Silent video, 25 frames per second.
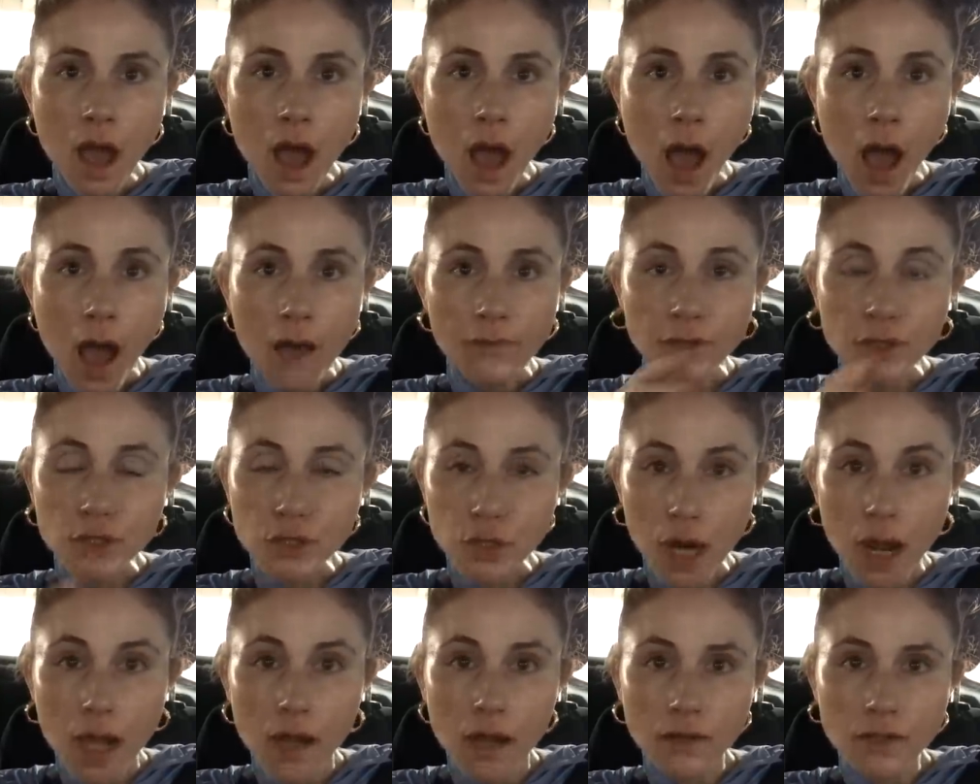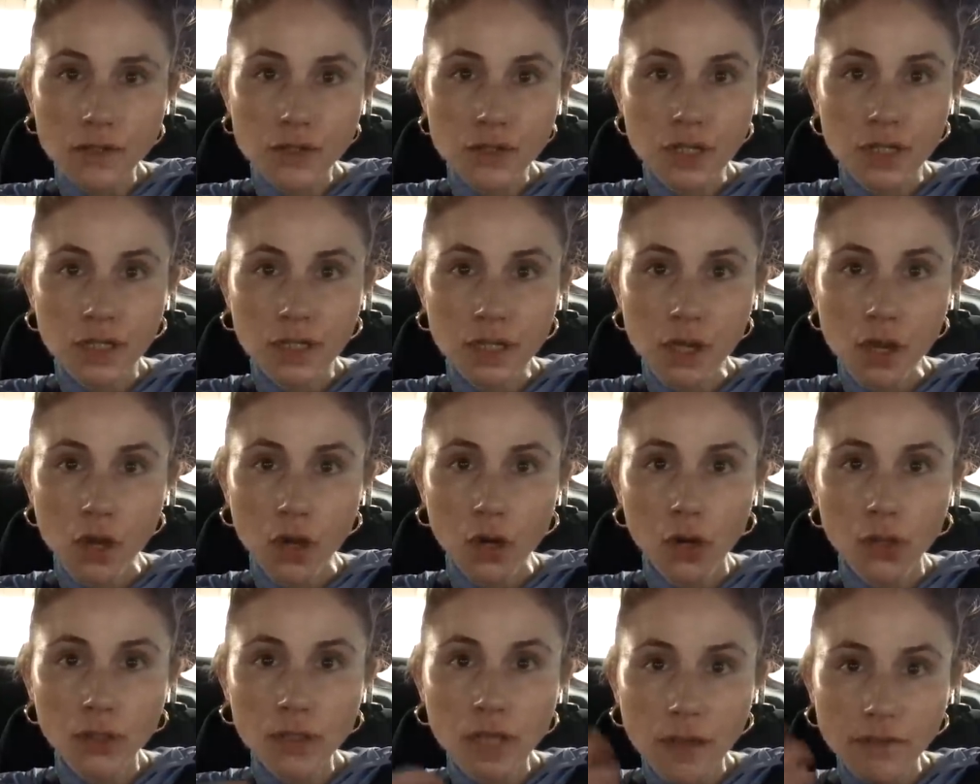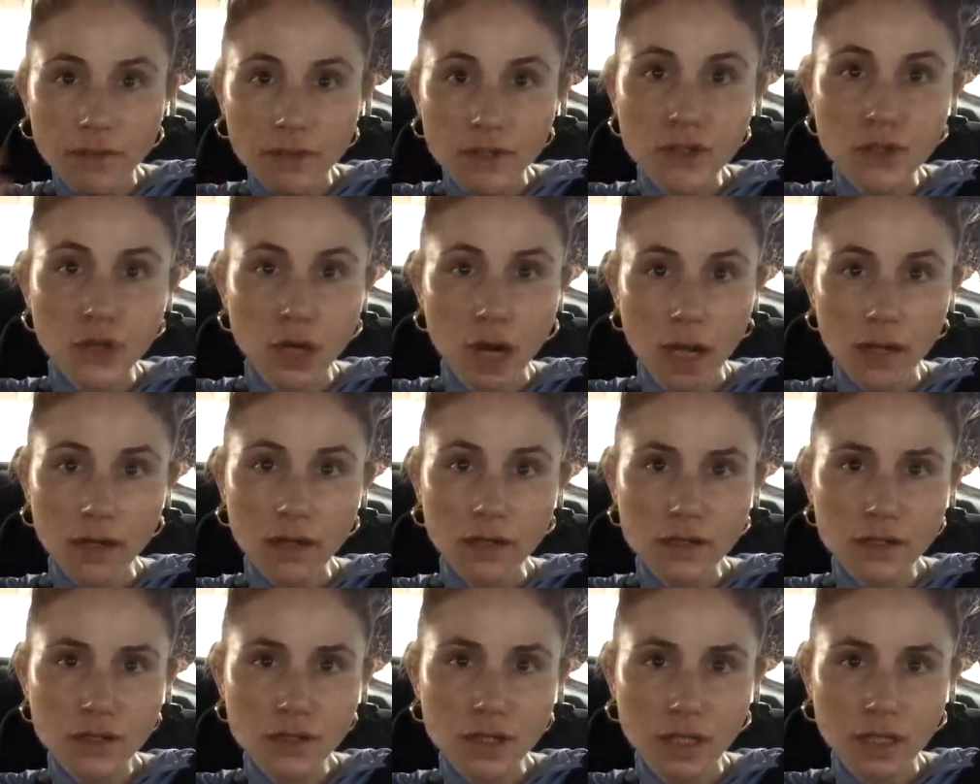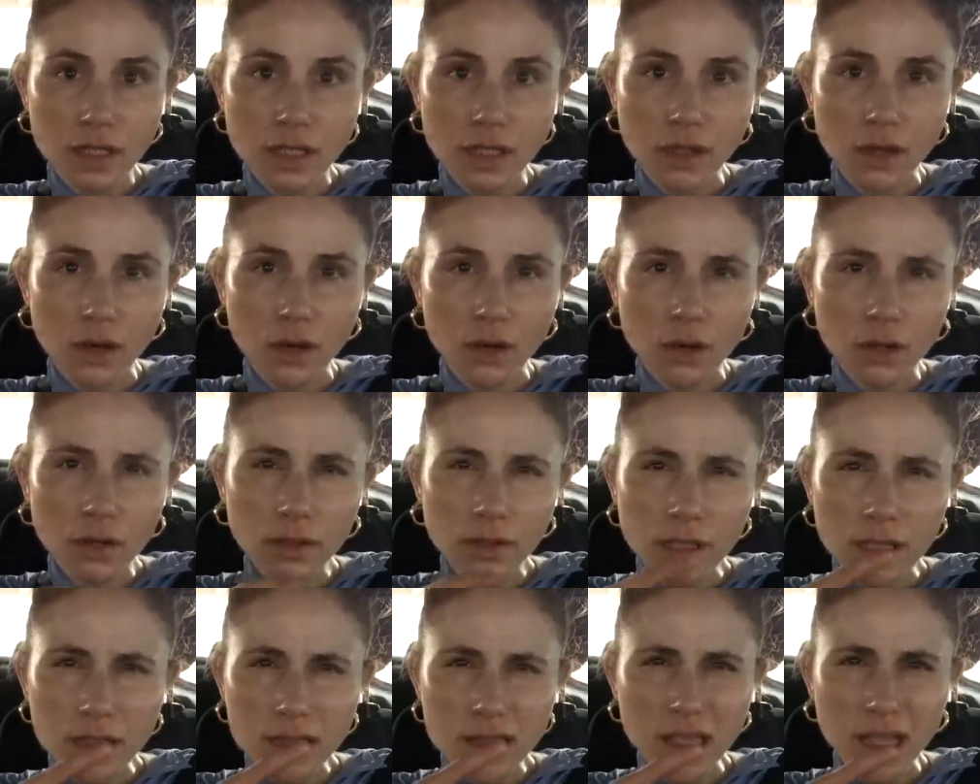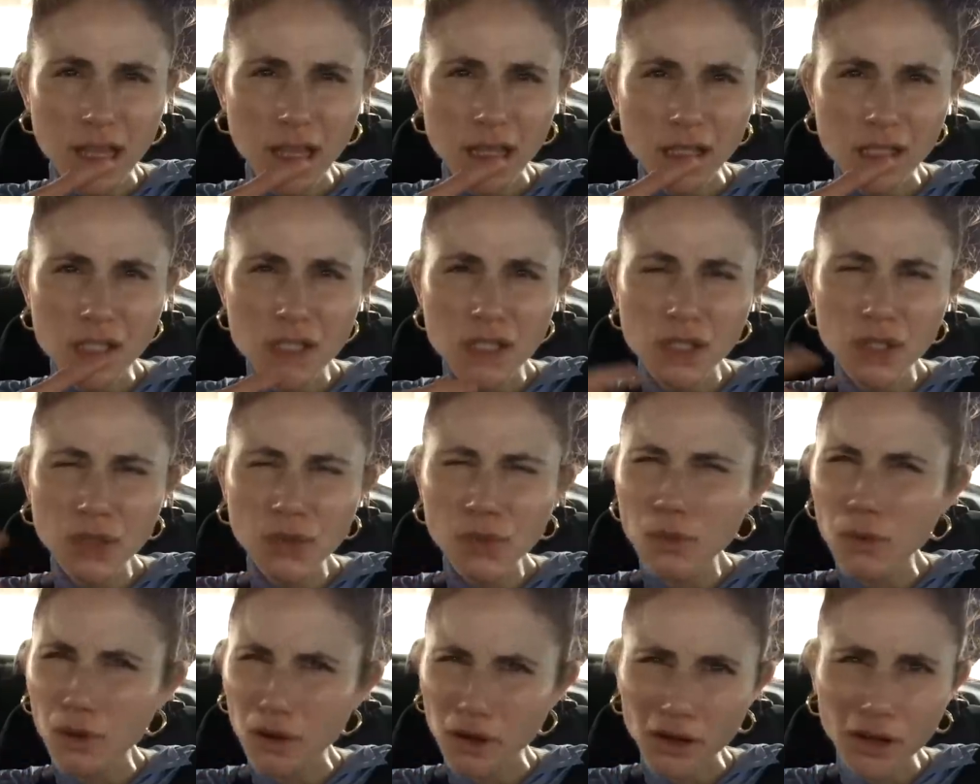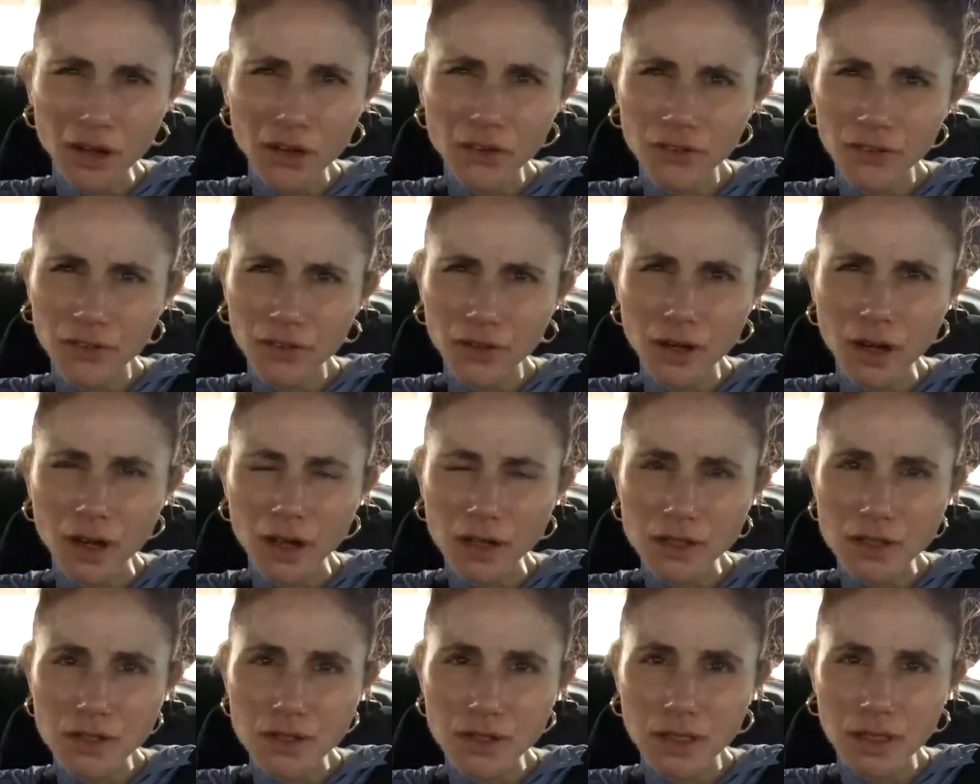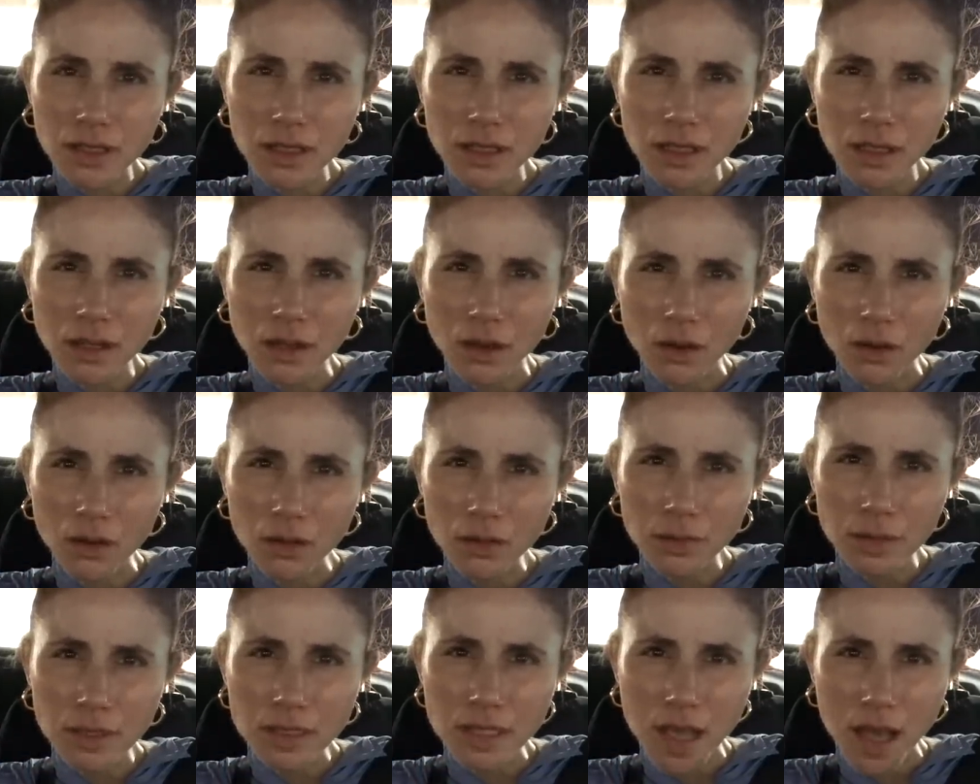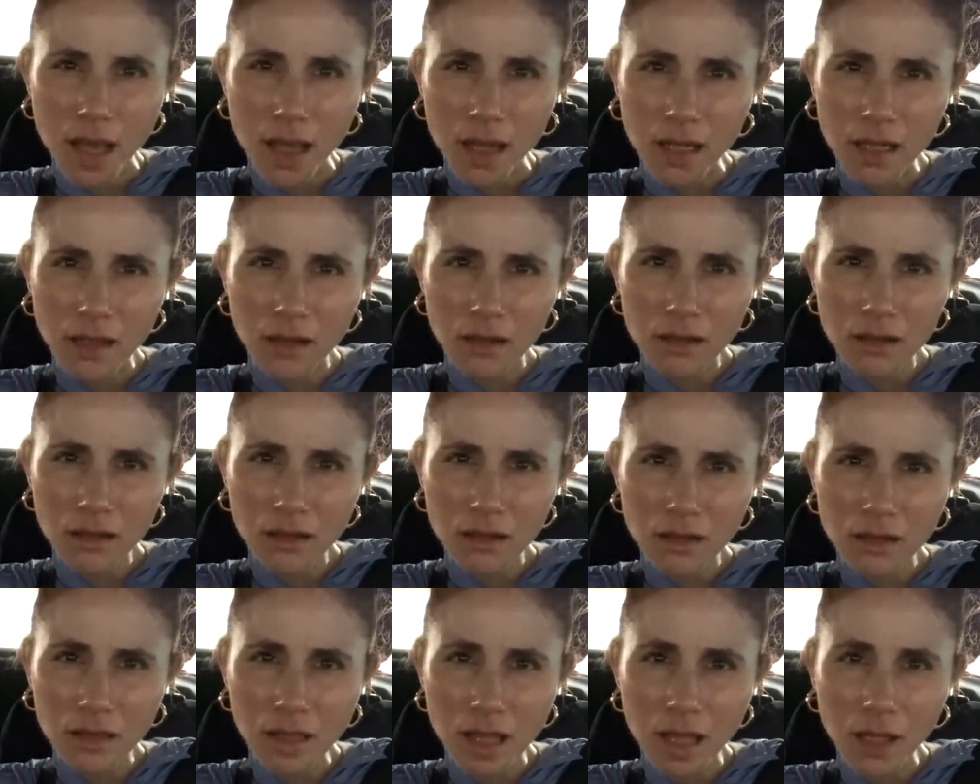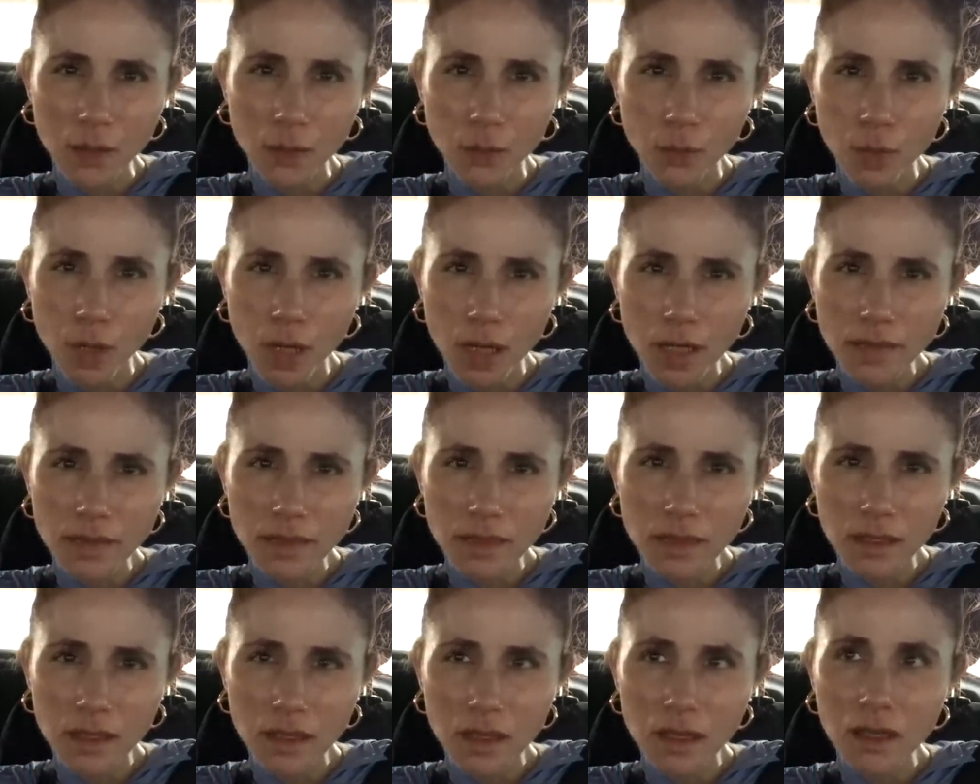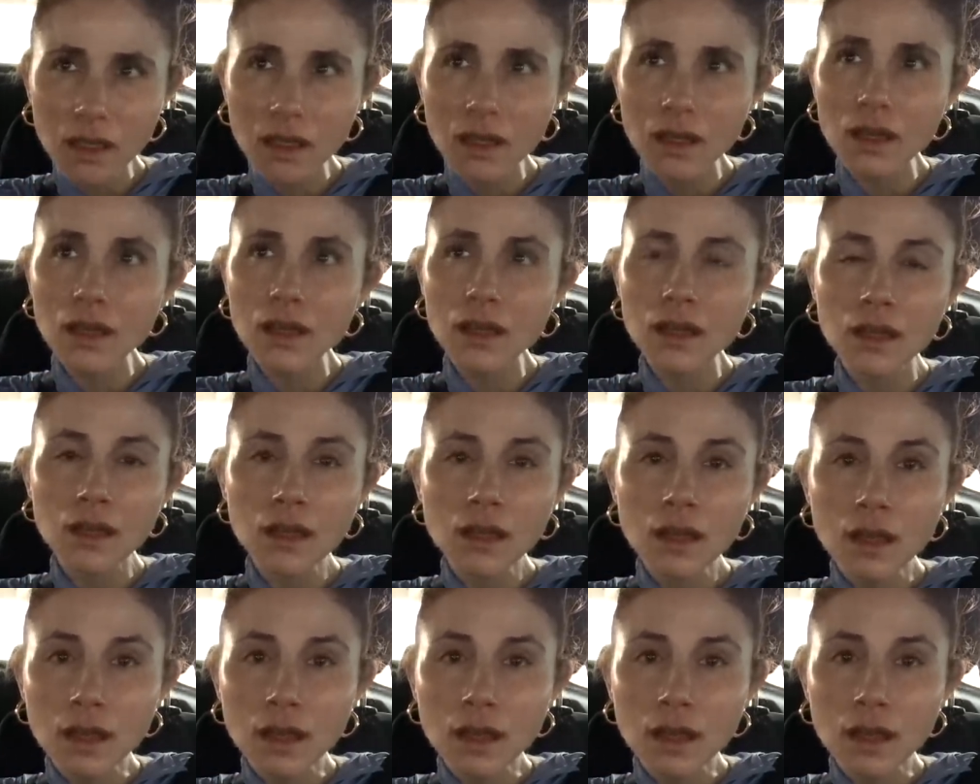have you tried Australian Gold? Have you tried Australian Gold? And it's like, do you work for Australian Gold Botanical? Like, what the?